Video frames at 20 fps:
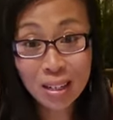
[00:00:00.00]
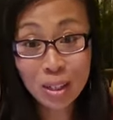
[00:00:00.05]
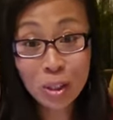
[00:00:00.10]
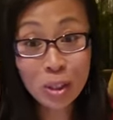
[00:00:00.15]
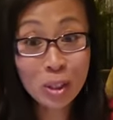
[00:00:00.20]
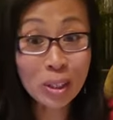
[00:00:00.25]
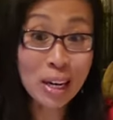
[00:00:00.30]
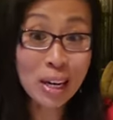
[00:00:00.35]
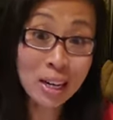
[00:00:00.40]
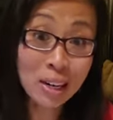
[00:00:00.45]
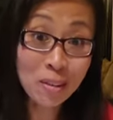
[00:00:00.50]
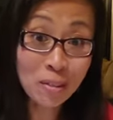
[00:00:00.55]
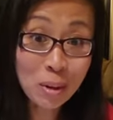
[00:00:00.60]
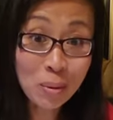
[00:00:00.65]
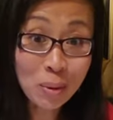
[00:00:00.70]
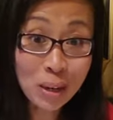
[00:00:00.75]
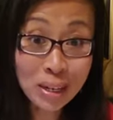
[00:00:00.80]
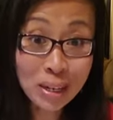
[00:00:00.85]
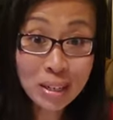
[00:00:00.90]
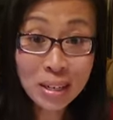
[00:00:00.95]
Good luck,
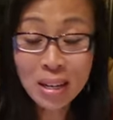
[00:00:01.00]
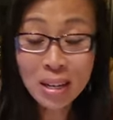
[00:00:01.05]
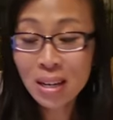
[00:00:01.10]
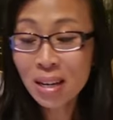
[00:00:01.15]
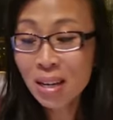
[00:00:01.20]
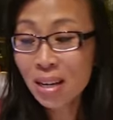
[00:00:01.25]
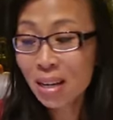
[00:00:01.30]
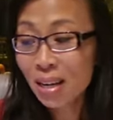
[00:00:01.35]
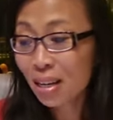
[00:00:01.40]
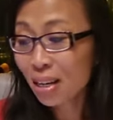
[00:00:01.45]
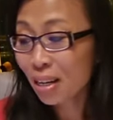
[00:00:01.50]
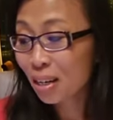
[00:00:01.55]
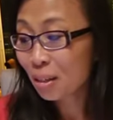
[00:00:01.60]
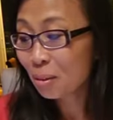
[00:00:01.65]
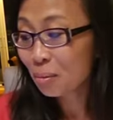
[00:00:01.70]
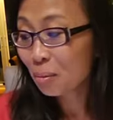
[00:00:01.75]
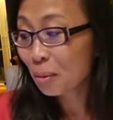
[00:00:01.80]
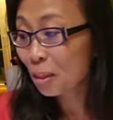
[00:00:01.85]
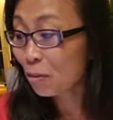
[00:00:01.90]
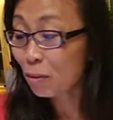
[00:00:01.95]
everyone.
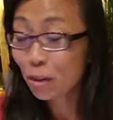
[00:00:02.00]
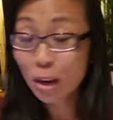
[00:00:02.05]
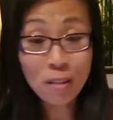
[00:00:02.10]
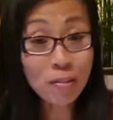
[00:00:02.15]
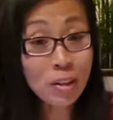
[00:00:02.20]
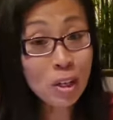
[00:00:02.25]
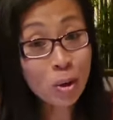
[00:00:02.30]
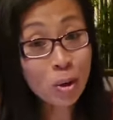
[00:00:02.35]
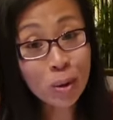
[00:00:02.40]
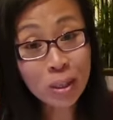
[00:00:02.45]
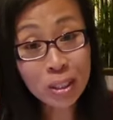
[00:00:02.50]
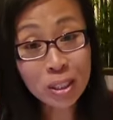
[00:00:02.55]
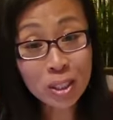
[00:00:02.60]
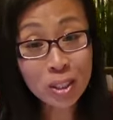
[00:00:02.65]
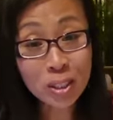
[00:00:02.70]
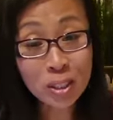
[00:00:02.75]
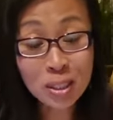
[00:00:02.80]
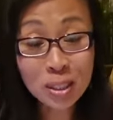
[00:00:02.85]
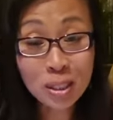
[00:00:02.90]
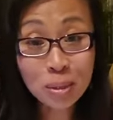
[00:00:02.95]
If you have any
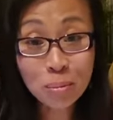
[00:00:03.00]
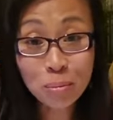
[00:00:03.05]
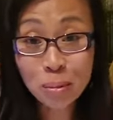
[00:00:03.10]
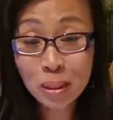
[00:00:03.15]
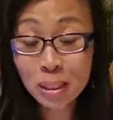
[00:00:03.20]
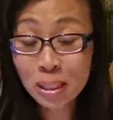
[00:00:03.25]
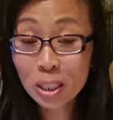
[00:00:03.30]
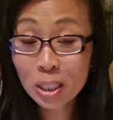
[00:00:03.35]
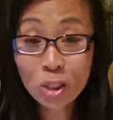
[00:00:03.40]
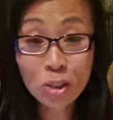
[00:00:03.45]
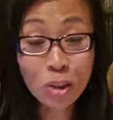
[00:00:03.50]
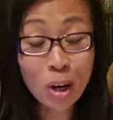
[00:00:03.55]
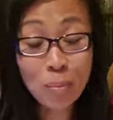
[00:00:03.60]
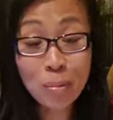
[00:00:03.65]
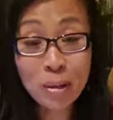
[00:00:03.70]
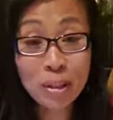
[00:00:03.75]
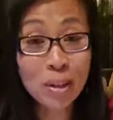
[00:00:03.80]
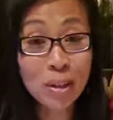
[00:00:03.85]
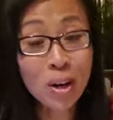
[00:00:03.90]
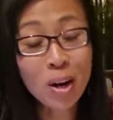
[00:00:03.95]
questions, please drop
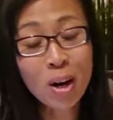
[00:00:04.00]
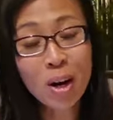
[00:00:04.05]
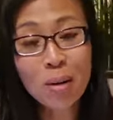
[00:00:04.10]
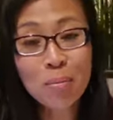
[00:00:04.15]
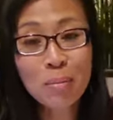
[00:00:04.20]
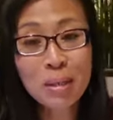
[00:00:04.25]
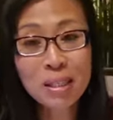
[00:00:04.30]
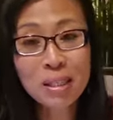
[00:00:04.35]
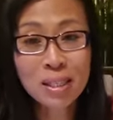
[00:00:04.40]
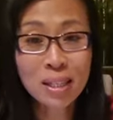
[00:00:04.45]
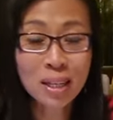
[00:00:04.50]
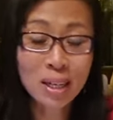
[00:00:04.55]
it in the comments.